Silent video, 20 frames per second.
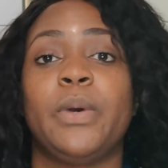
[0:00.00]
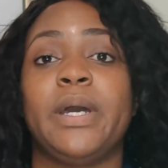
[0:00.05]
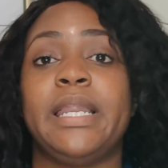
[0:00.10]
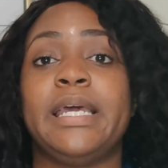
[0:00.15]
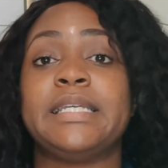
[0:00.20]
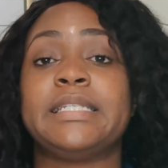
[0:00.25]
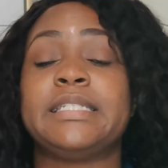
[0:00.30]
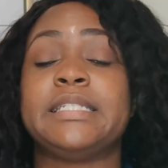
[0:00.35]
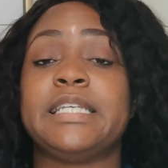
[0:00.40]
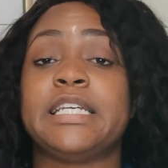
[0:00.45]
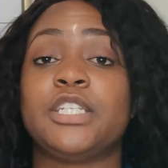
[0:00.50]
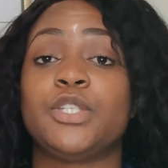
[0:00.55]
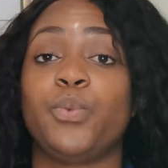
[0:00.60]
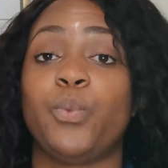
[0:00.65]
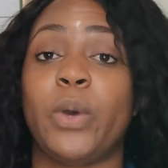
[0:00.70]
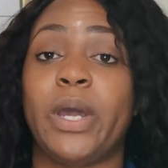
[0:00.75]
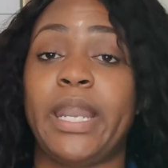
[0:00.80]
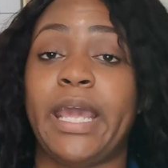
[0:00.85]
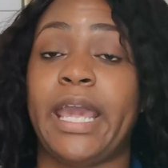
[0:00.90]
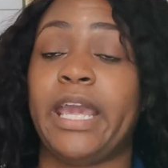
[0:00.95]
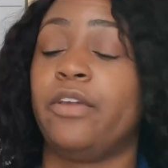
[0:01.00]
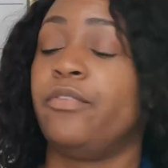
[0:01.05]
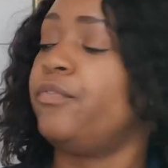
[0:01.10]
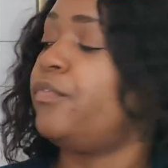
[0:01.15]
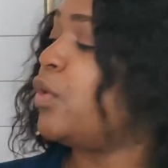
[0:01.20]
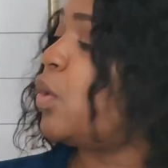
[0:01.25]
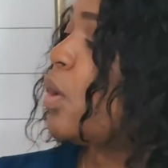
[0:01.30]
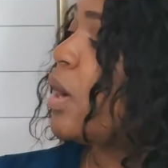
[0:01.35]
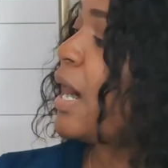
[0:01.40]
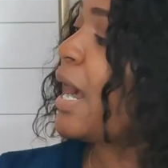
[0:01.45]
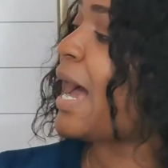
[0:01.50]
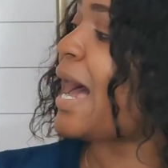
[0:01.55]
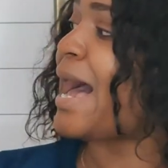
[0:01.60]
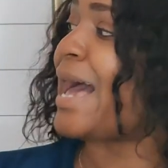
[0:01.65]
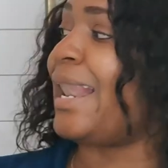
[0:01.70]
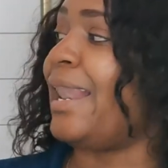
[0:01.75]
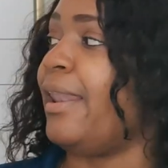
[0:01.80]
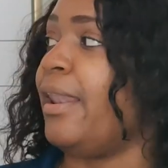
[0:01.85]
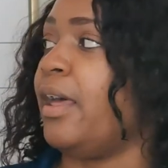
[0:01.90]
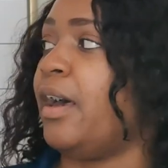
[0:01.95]
one is 6184.
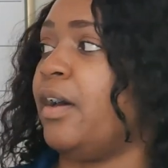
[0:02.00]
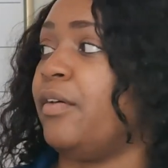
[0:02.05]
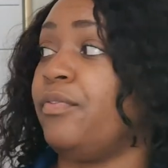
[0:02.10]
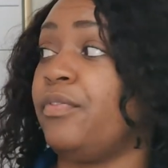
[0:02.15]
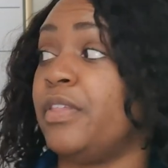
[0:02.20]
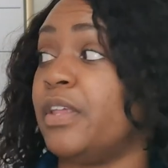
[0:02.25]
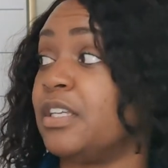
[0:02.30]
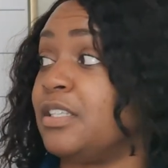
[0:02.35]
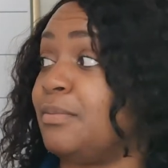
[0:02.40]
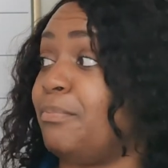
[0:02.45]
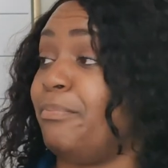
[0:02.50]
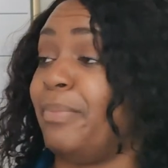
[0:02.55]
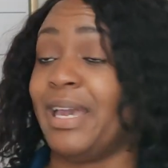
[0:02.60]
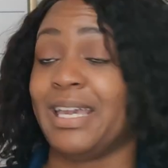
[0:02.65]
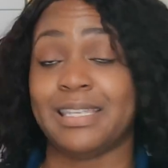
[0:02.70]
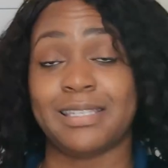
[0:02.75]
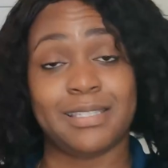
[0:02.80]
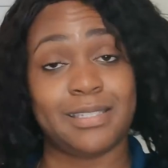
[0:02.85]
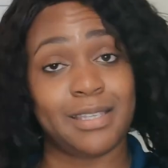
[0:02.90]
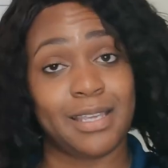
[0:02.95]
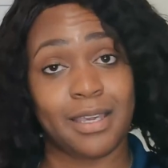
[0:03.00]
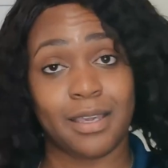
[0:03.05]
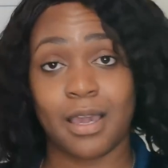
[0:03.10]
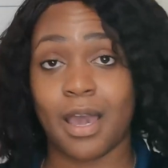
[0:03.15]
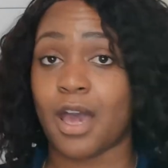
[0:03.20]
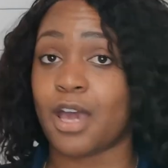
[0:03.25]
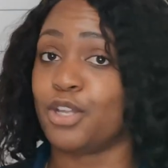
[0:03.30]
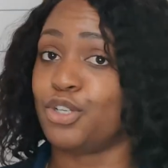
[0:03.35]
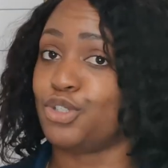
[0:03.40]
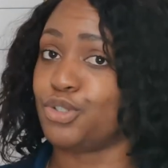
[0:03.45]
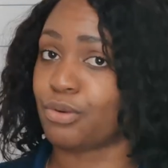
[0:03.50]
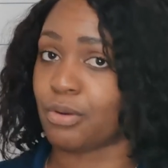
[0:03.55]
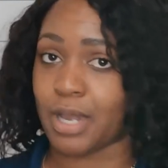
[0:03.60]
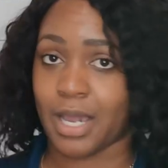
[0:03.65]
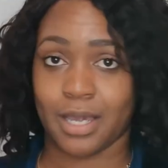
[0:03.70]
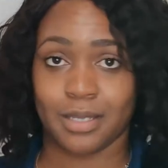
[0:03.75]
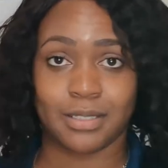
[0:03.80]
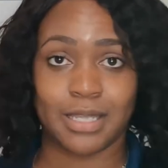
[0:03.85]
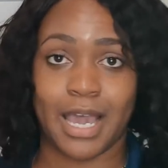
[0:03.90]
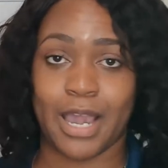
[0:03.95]
I love this basic
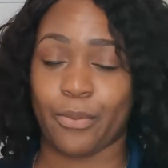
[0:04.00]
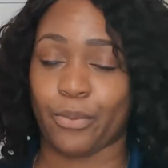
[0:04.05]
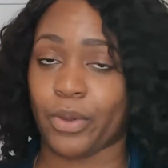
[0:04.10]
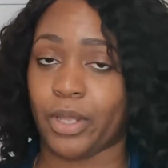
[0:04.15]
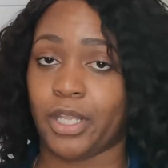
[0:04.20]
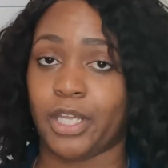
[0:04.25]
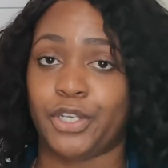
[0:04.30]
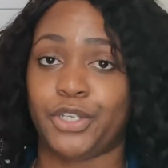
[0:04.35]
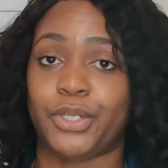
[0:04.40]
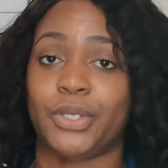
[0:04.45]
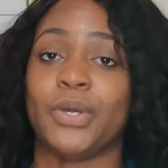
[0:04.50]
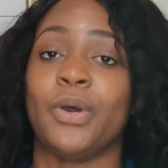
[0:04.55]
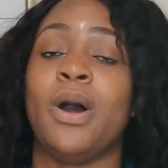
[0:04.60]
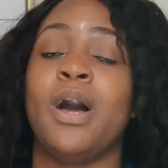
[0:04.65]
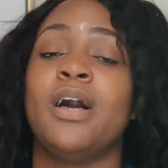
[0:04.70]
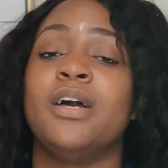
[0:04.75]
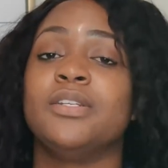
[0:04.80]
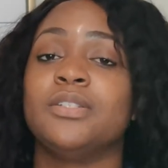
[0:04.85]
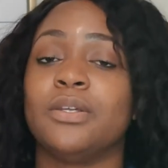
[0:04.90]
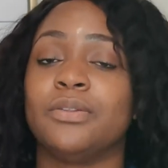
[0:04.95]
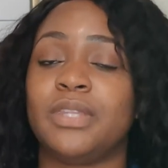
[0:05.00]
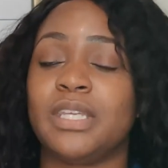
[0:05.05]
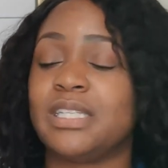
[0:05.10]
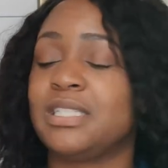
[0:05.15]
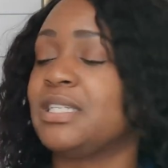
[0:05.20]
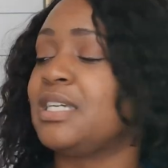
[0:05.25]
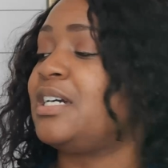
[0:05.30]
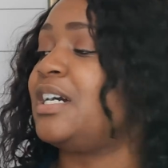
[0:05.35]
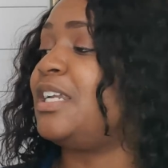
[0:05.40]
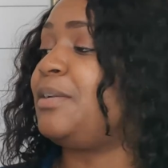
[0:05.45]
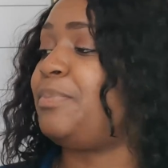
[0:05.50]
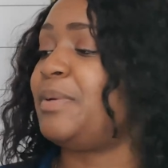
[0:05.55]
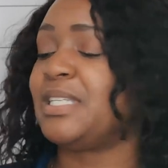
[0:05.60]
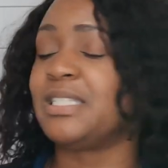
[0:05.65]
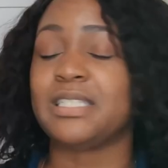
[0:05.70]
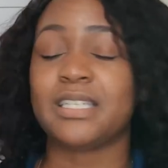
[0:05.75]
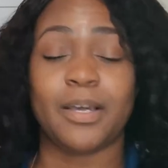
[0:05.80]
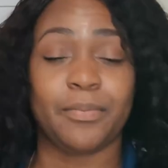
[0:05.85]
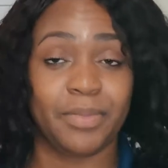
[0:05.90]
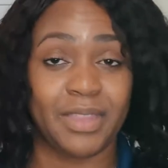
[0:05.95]
dress. I really do. So this could be
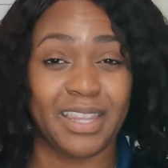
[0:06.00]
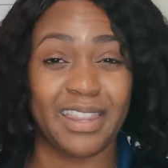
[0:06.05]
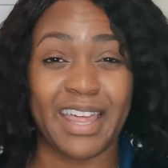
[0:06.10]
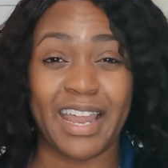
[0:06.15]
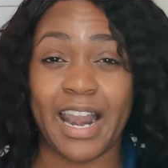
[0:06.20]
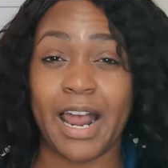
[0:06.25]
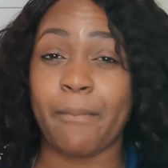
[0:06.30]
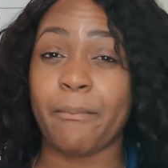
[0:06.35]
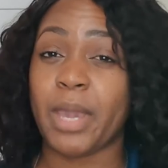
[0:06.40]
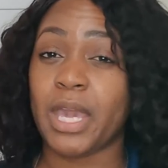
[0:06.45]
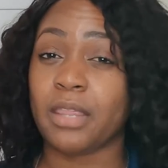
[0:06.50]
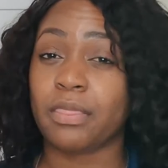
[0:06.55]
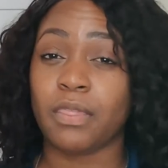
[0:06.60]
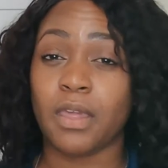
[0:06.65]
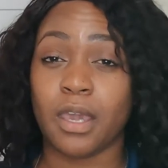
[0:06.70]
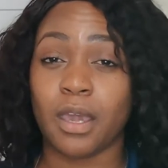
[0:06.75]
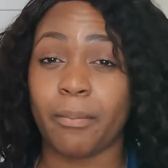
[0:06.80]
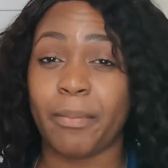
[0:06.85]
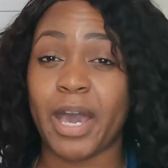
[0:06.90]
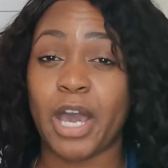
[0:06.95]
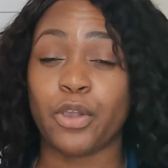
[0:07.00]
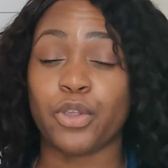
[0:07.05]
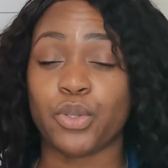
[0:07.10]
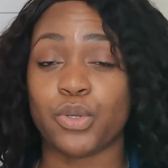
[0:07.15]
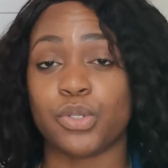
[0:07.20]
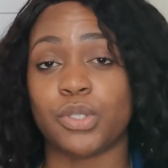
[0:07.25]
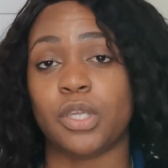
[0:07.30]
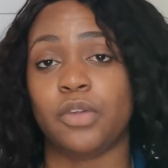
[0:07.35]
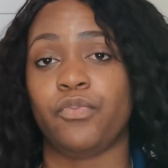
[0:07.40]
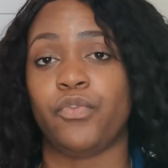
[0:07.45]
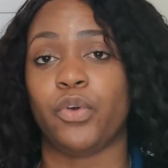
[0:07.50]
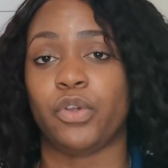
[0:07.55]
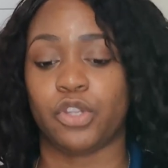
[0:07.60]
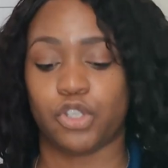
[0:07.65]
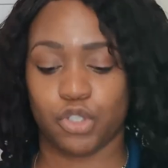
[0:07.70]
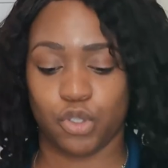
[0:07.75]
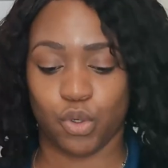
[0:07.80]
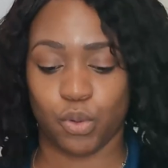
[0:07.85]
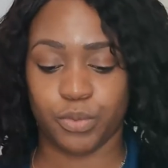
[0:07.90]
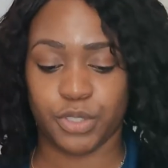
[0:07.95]
something that I may think about using for
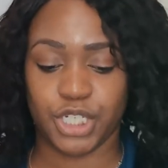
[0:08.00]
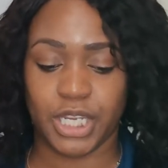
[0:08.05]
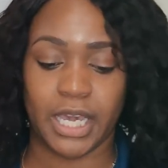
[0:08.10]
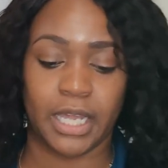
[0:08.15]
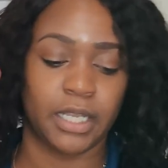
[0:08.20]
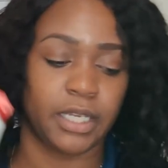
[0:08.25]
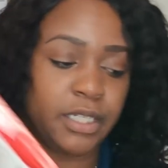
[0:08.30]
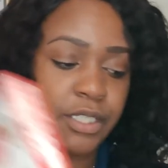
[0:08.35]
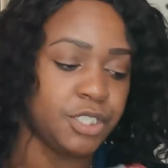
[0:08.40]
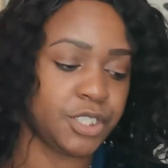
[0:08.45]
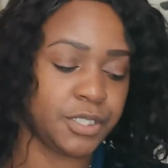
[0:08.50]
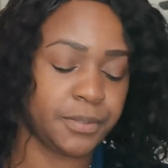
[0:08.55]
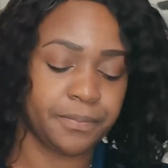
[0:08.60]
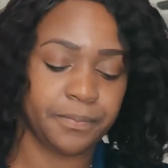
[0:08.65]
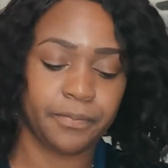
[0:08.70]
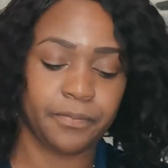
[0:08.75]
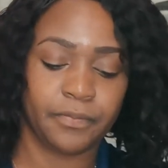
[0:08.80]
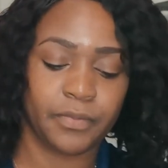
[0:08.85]
the scoop challenge.